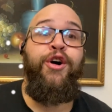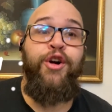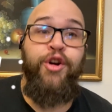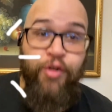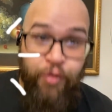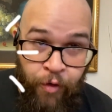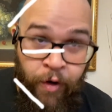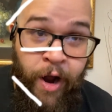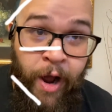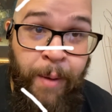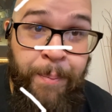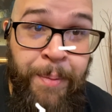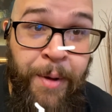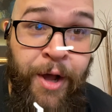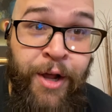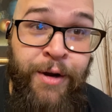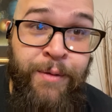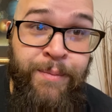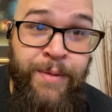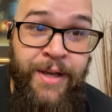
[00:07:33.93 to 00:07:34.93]
crap
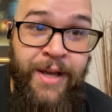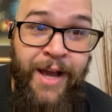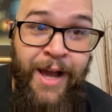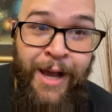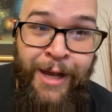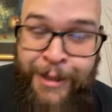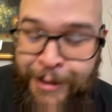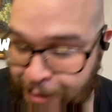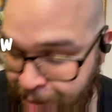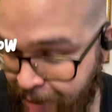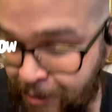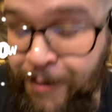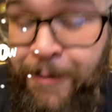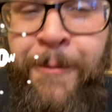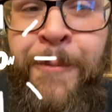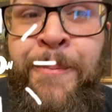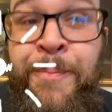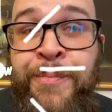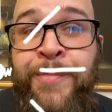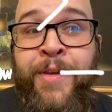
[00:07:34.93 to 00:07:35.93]
out of me, guys.
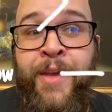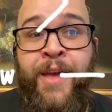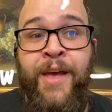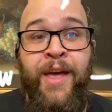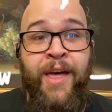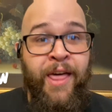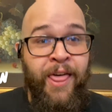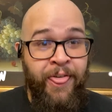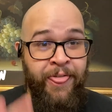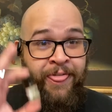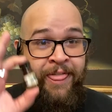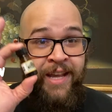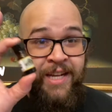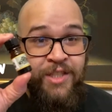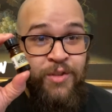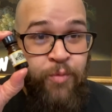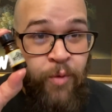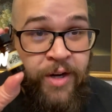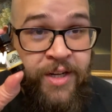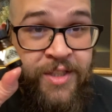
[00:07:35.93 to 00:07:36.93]

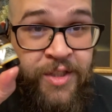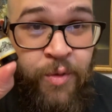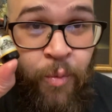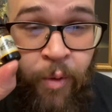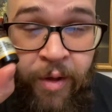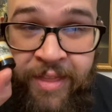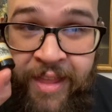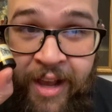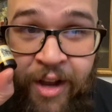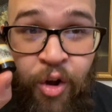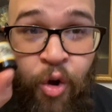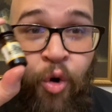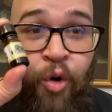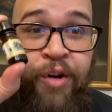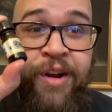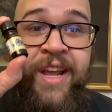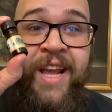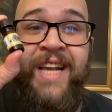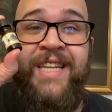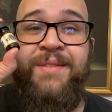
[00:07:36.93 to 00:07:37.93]
This one is the one that
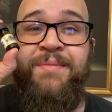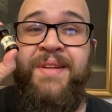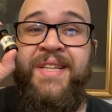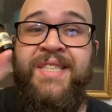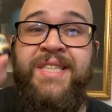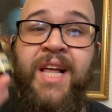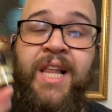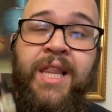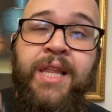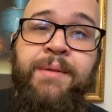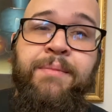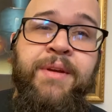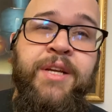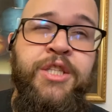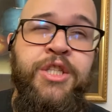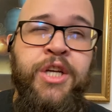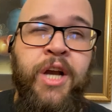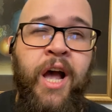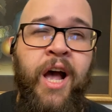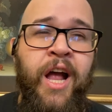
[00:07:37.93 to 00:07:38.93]
Corey has been telling me,
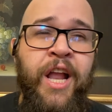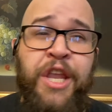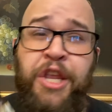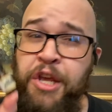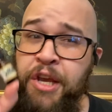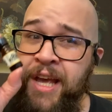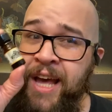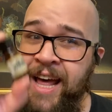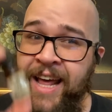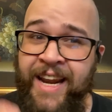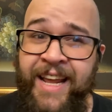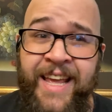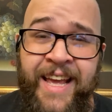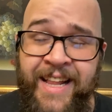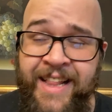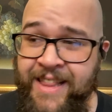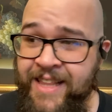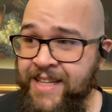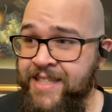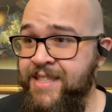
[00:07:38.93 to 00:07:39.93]
John, you got to
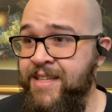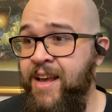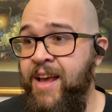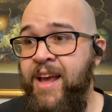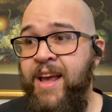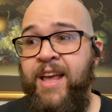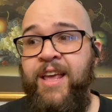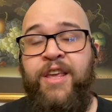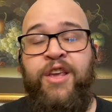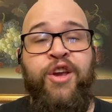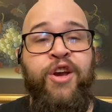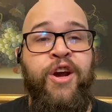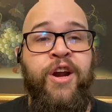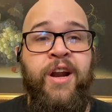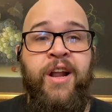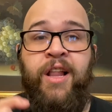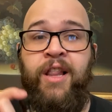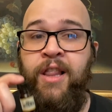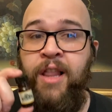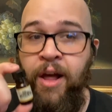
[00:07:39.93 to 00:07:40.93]
get this. You're going
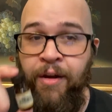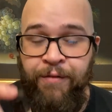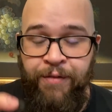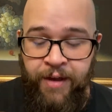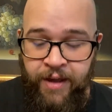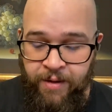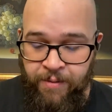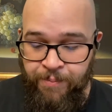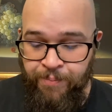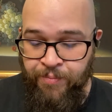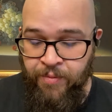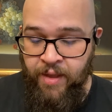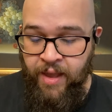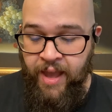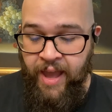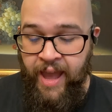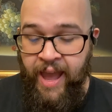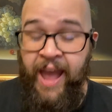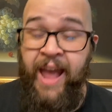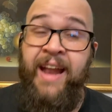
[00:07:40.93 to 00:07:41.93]
to love it.
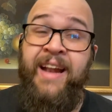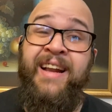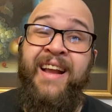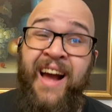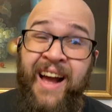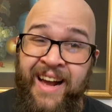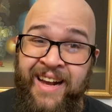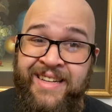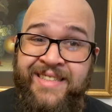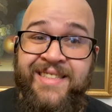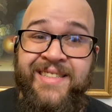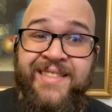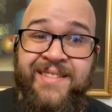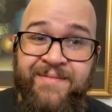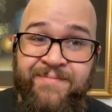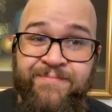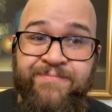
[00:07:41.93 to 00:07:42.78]
And guys,